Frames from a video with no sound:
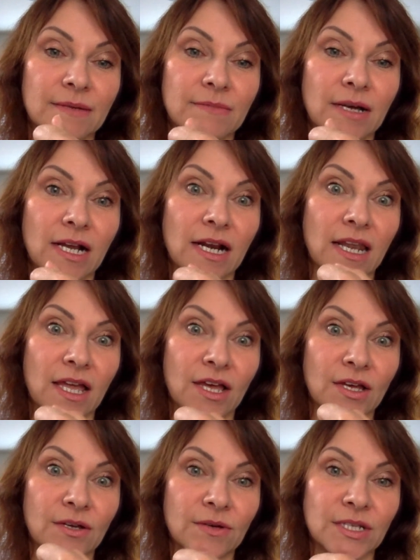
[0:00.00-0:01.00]

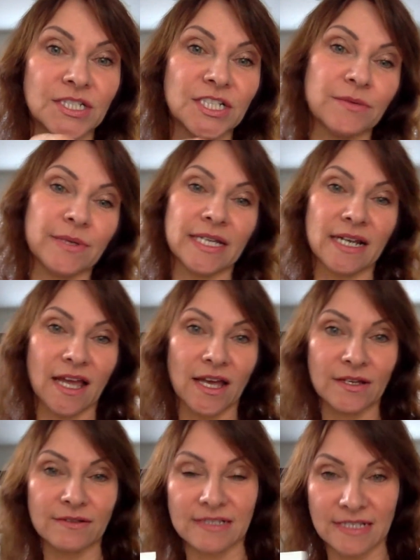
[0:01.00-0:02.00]
glow, a dewy
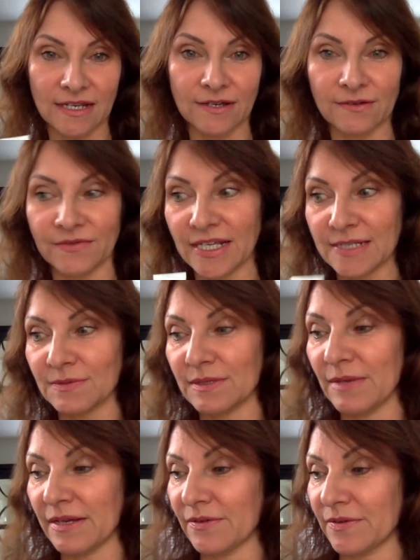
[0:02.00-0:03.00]
glow. So that's one of
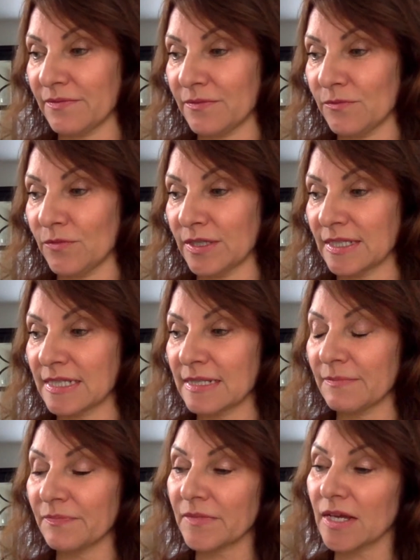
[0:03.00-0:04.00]
my ones.
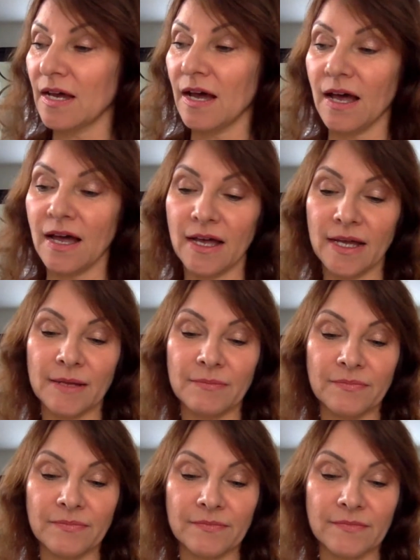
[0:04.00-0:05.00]

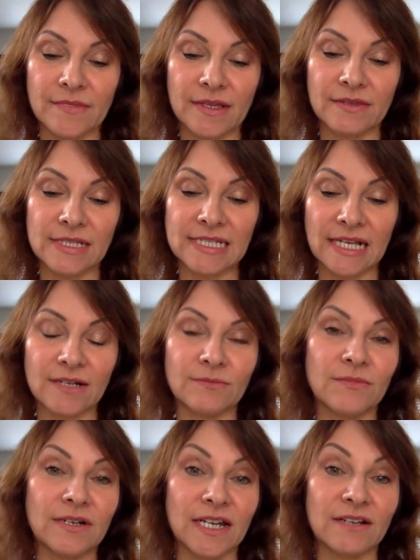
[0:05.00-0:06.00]
The second
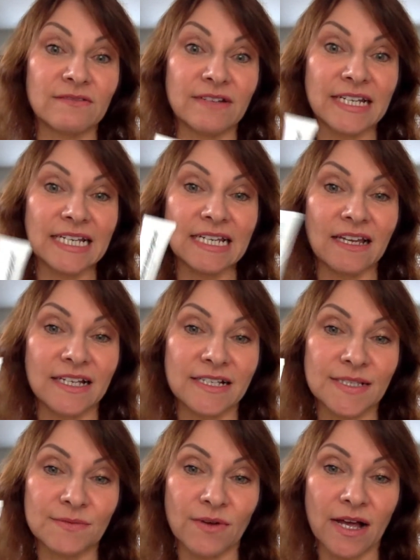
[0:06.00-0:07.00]
one I really like
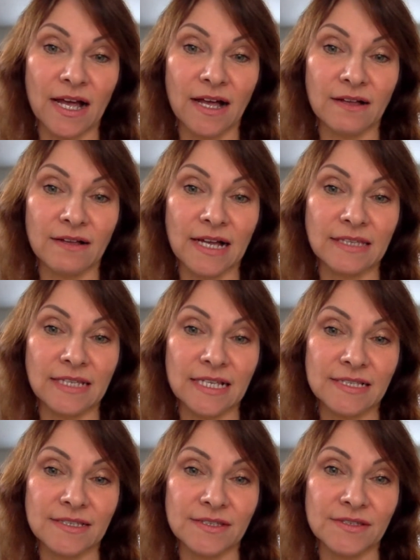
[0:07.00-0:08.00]
as well, and
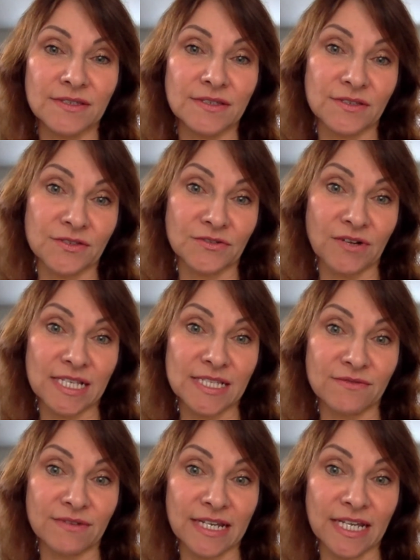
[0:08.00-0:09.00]
that's the Stress
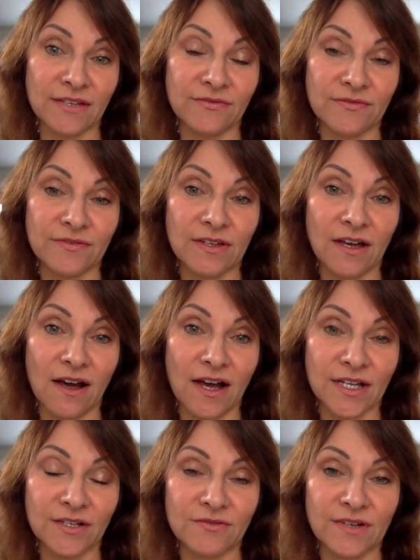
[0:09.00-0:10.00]
Relief
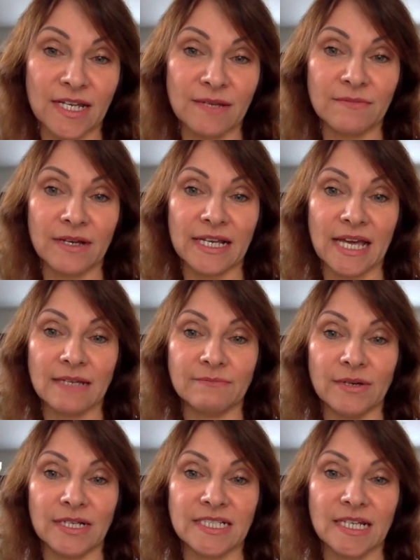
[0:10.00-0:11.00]
Eye Cream, again
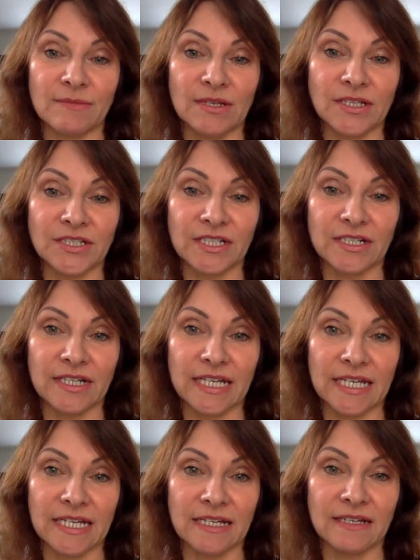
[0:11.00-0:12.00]
by Dermalogica
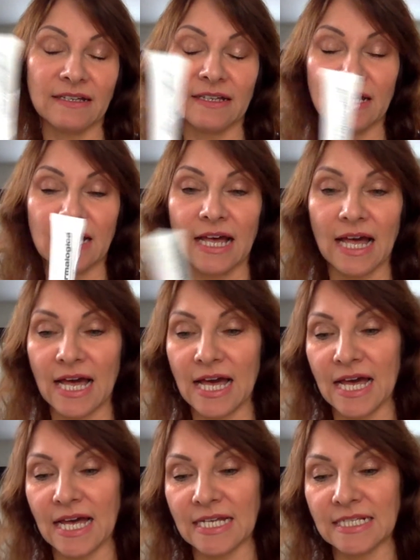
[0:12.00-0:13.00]
here.
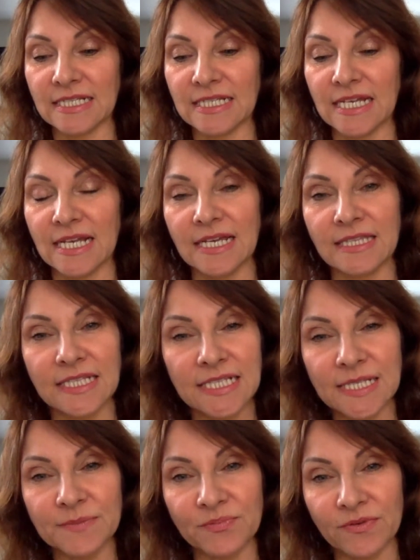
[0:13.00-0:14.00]
And this
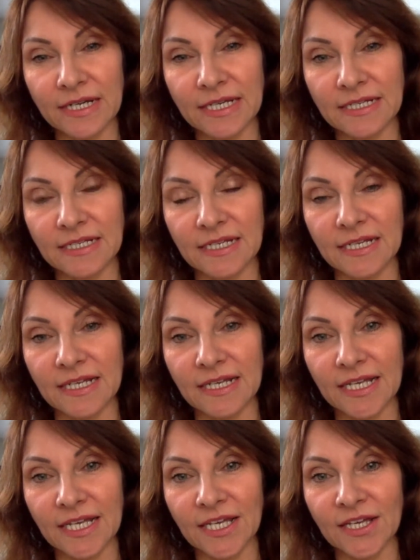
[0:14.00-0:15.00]
is brilliant
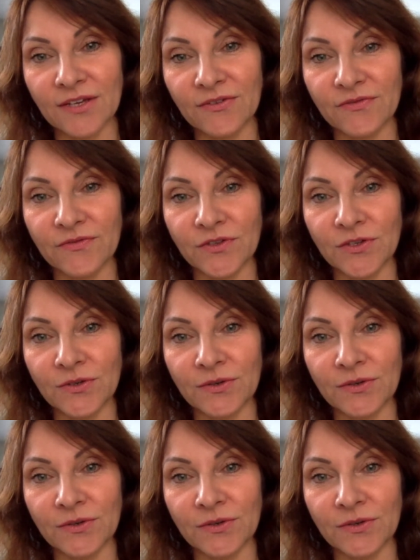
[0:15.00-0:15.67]
if you